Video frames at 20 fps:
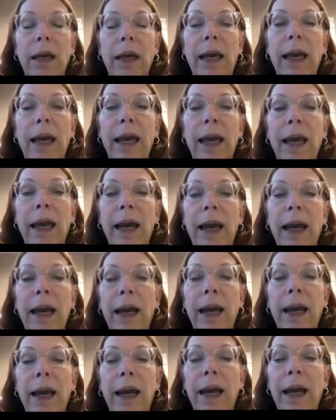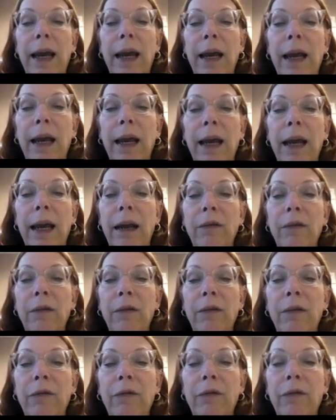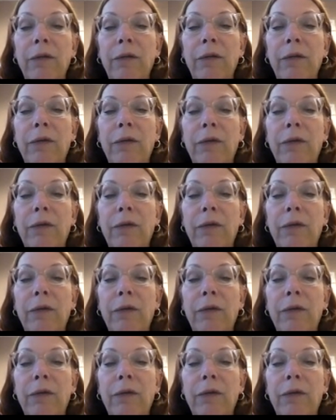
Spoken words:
And frequently asked questions.